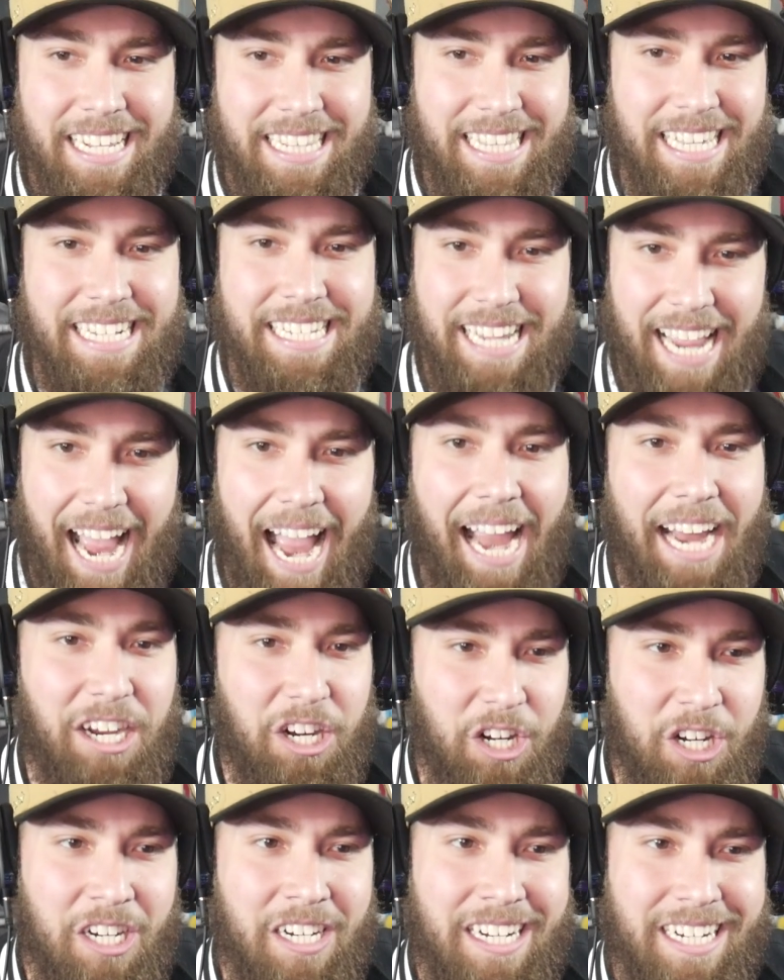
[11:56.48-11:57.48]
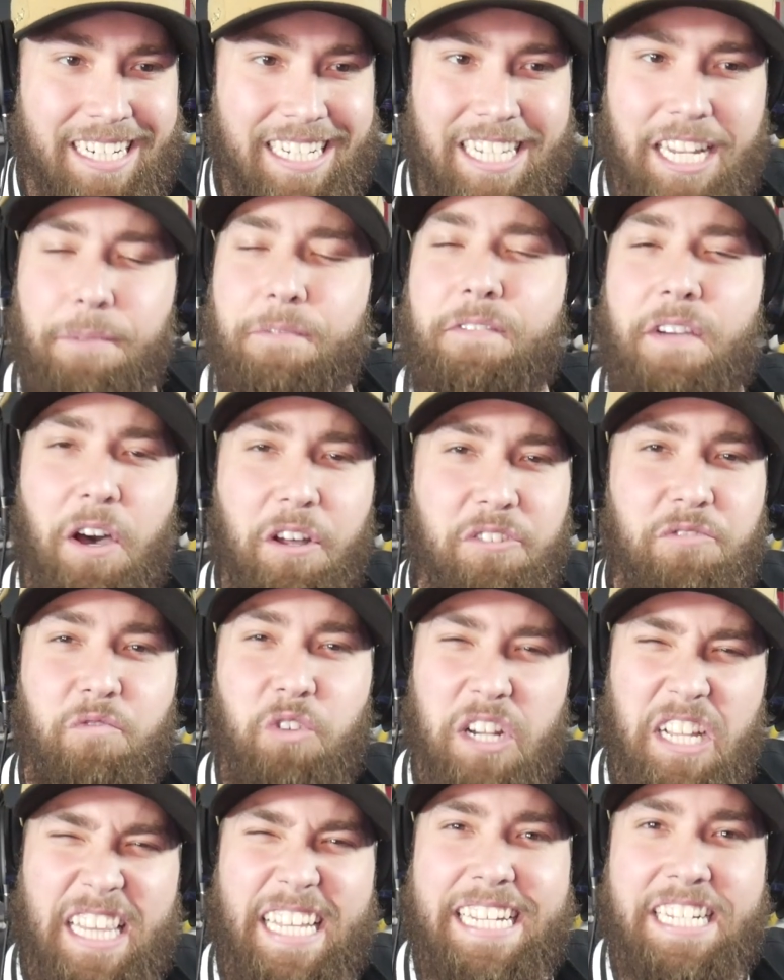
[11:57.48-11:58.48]
the dagger because it felt
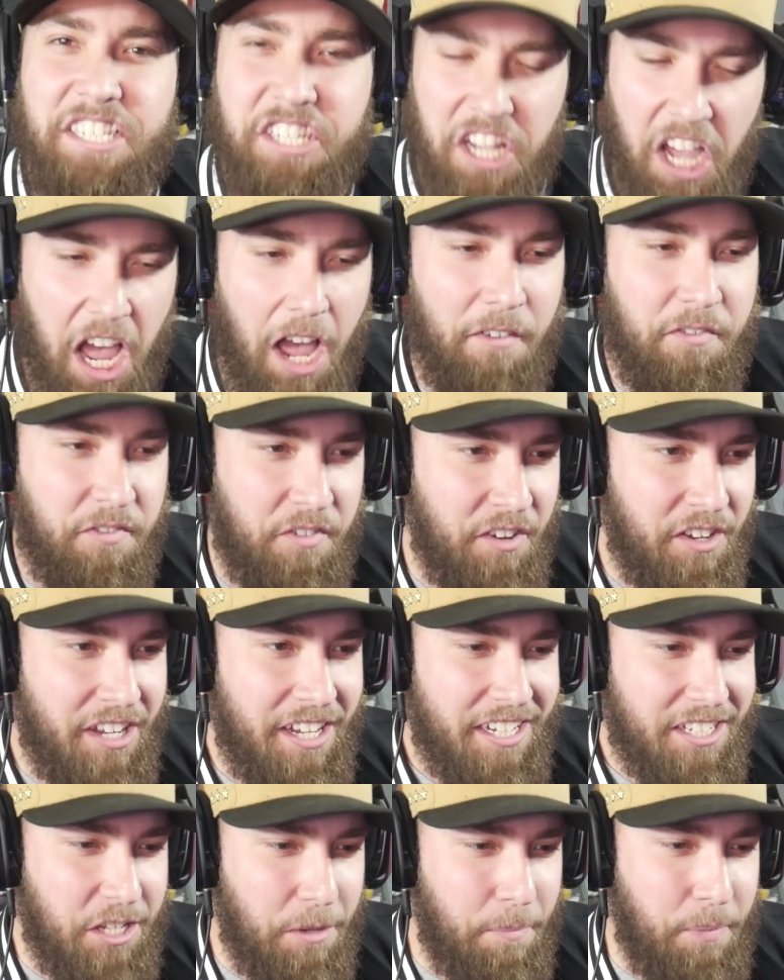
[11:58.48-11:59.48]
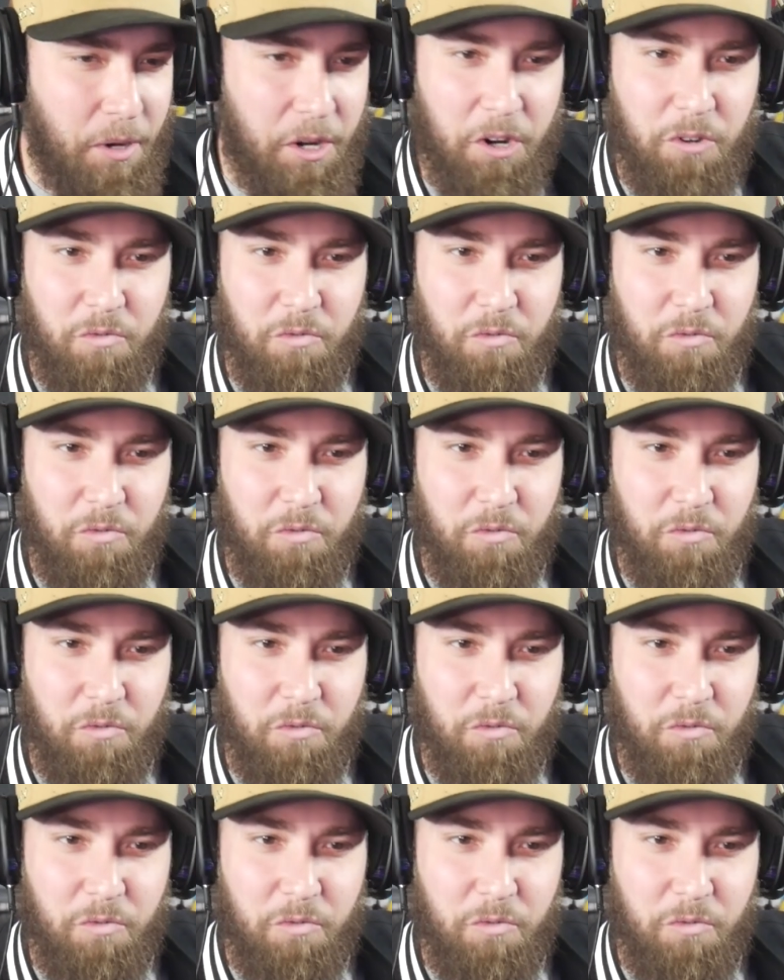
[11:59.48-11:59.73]
really tough to put a